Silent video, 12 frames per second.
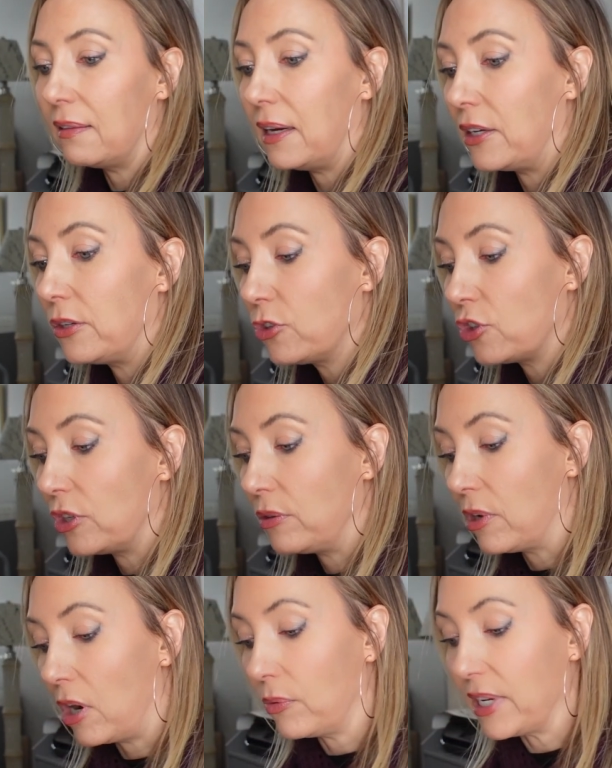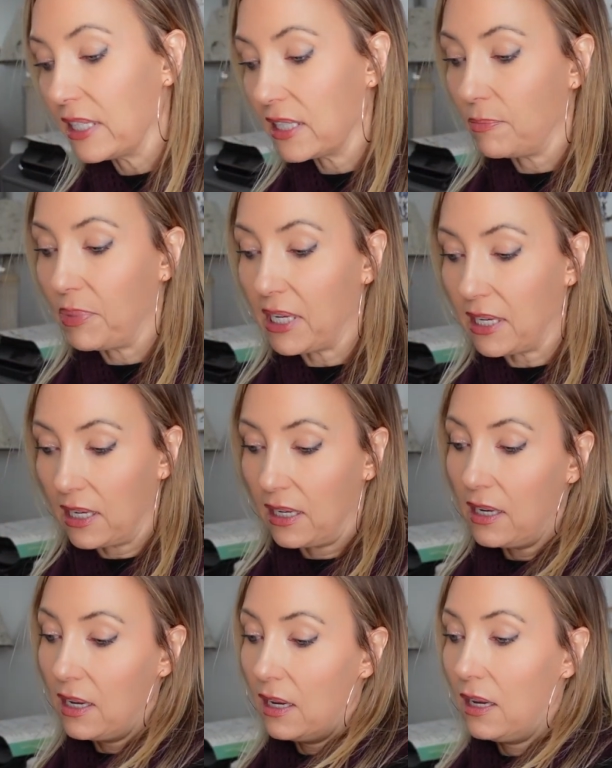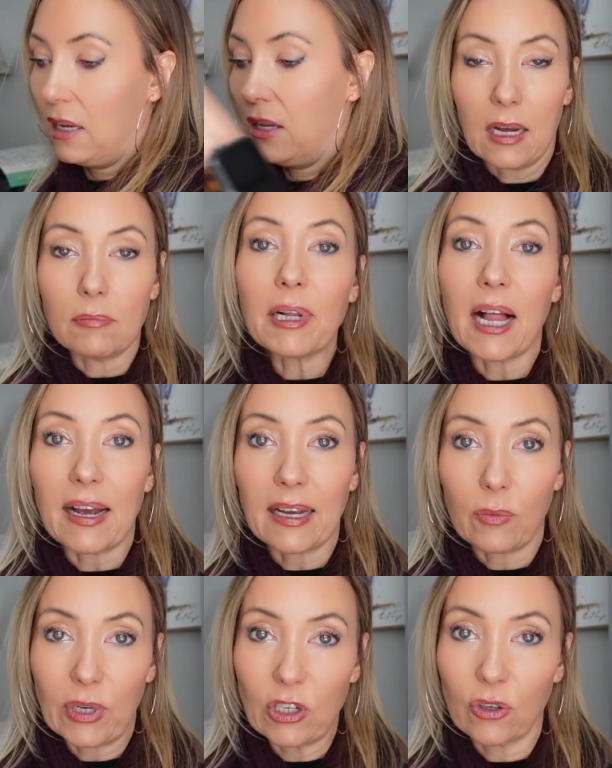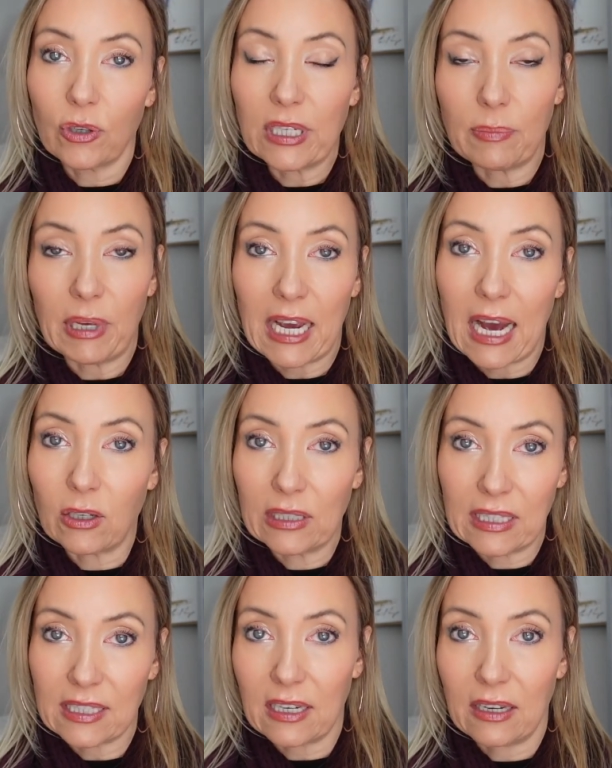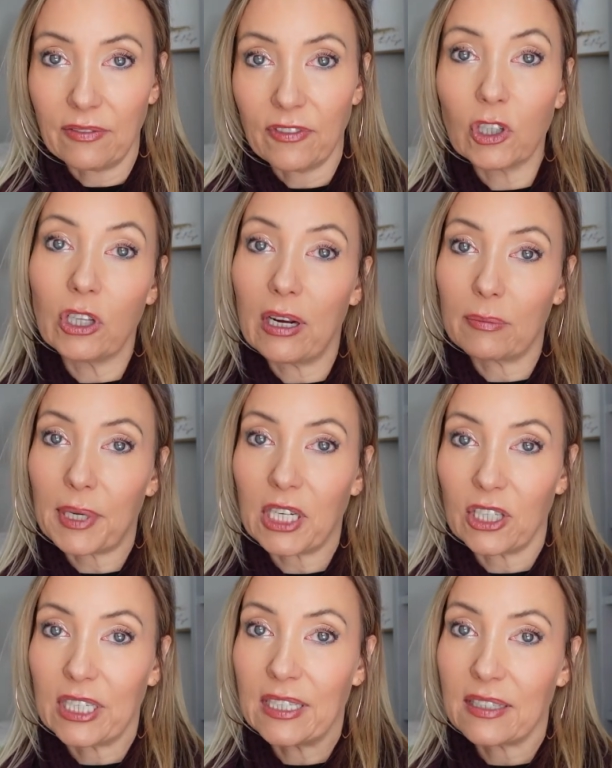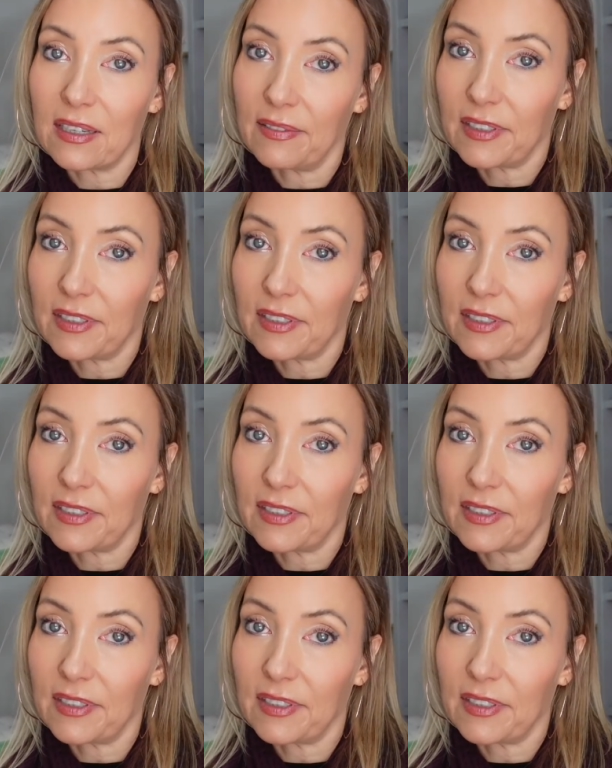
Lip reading: that you should always be applying when you're going to be out in the sun for long periods of